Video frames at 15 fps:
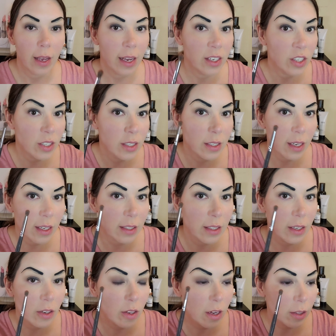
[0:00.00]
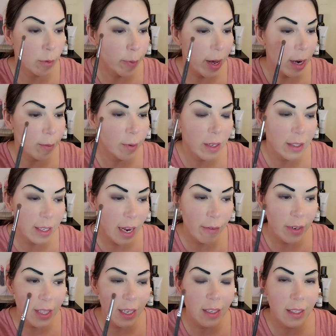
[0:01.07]
and just dust it along the bottom because
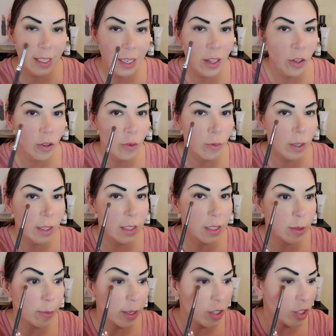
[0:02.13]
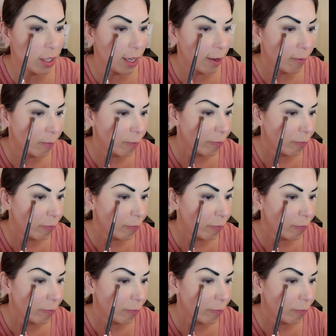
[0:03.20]
everything did look really smudgy.